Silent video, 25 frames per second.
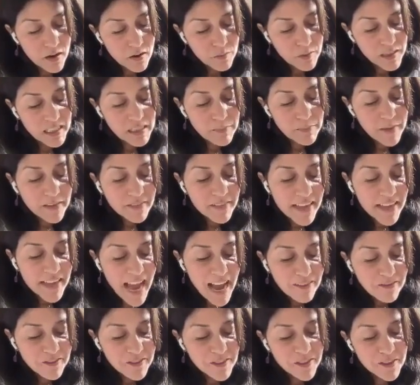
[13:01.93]
We spend the
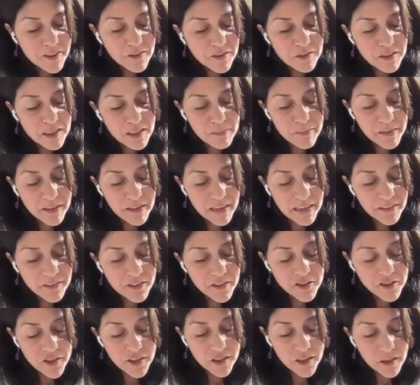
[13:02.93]
afternoon smearing
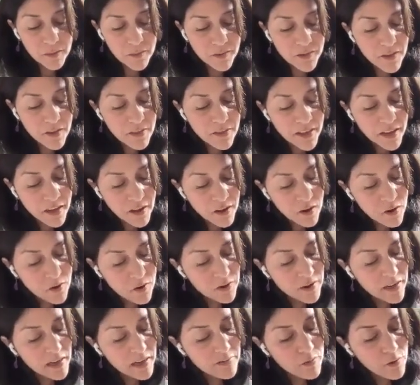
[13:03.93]
the journal with a thick
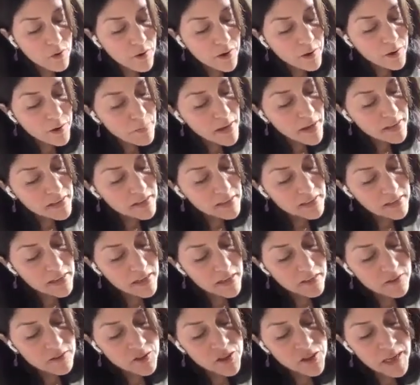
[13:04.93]
coating of oil
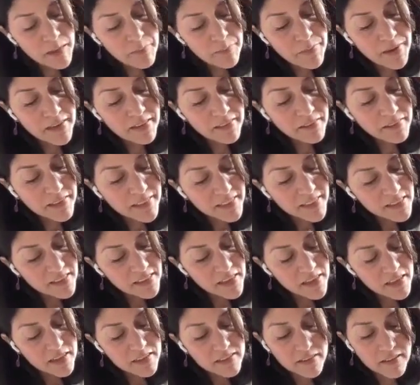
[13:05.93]
pastels shaping
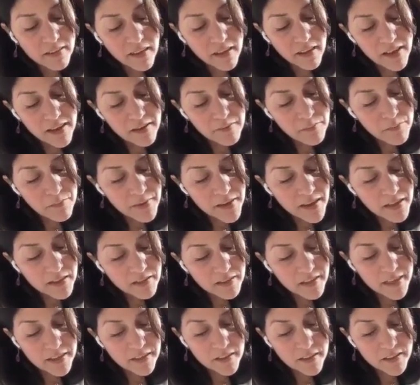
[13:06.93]
Lisa in big
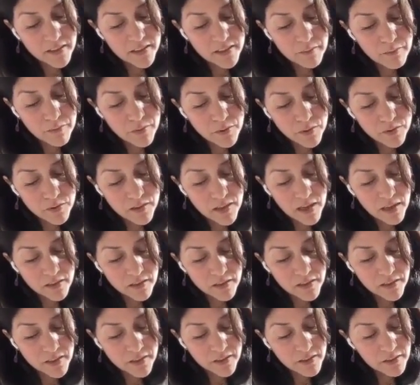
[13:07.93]
letters and bold
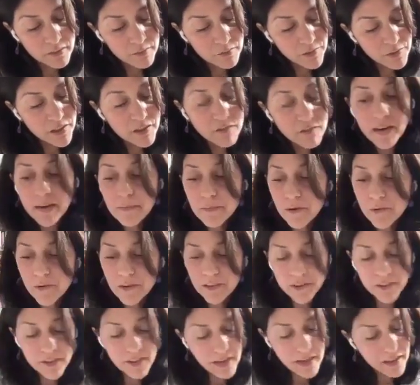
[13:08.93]
colors with a rainbow
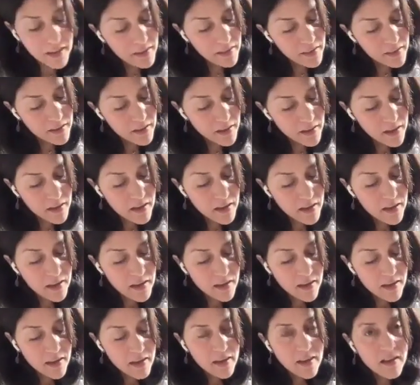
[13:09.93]
underneath.
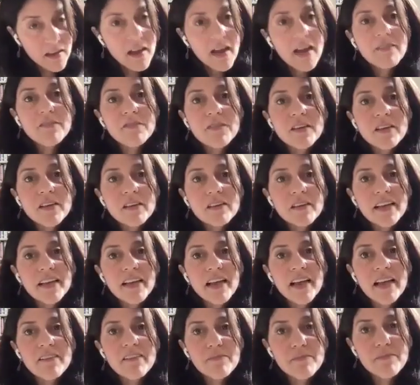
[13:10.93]
I feel
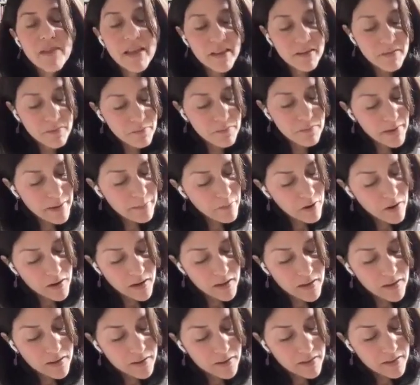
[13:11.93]
like I have made my
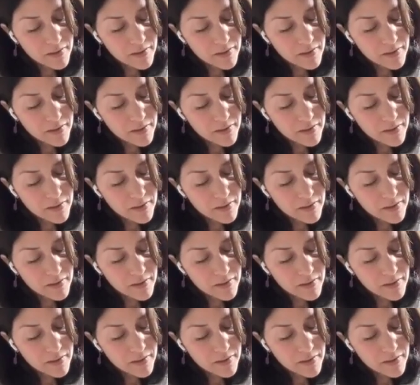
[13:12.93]
mark.